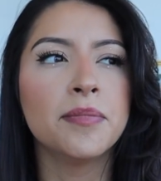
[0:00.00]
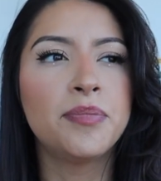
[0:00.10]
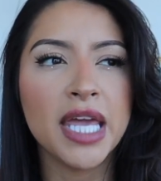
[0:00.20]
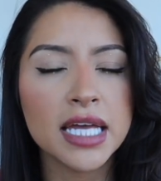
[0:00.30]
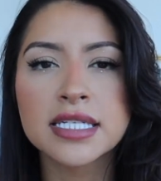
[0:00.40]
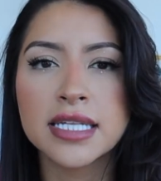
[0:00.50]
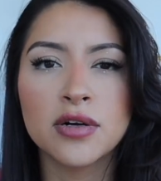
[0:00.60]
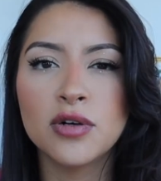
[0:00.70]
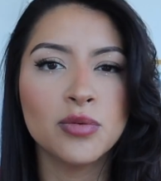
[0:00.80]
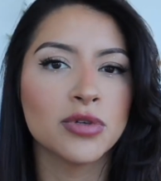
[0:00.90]
being
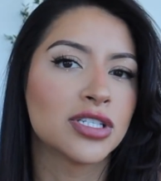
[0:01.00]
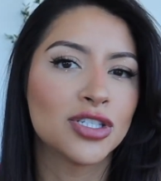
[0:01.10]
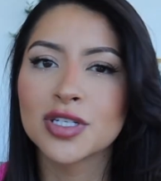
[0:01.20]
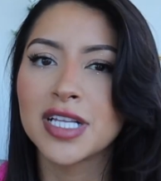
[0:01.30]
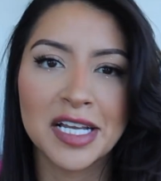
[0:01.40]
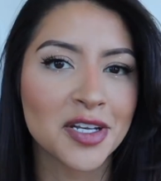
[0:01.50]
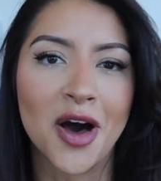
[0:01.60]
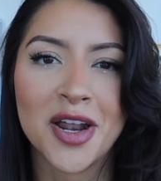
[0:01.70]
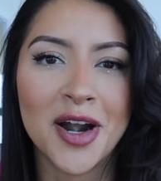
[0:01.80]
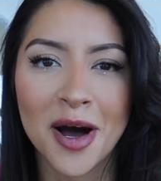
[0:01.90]
single was just like
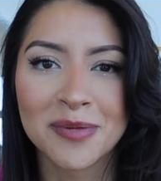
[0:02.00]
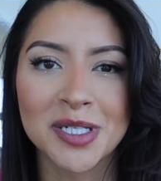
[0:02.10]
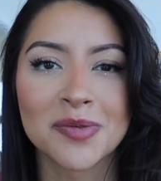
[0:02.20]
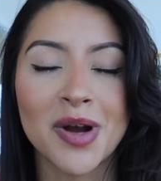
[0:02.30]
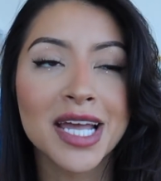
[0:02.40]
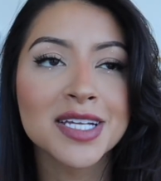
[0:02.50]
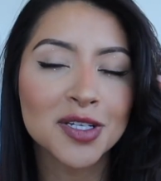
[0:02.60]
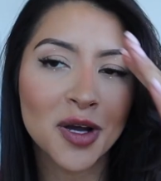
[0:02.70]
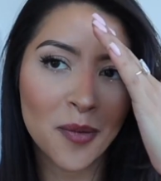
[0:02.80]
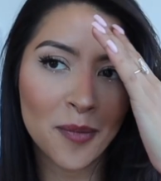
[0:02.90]
not an option, right?
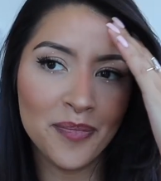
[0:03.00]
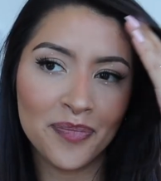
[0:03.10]
So